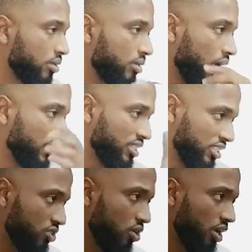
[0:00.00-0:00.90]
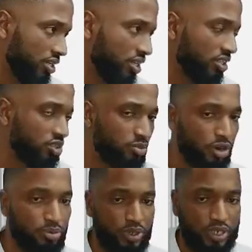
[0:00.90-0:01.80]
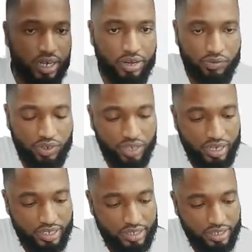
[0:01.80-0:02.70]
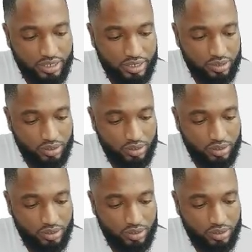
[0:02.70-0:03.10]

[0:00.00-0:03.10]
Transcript: I see you all on the consumer arithmetic and everything. Is it...